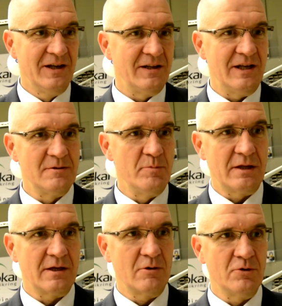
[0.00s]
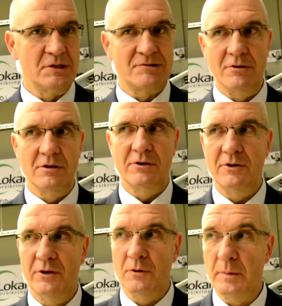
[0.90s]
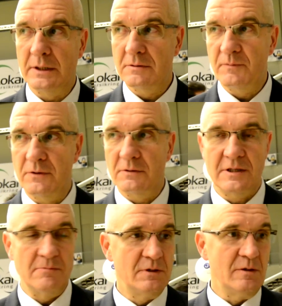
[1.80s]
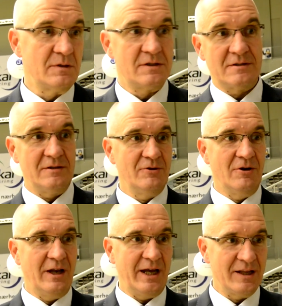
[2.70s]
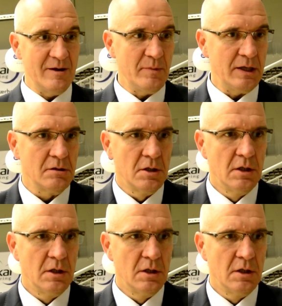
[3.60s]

Doesn't matter who is stronger or not, but for some teams you don't like them and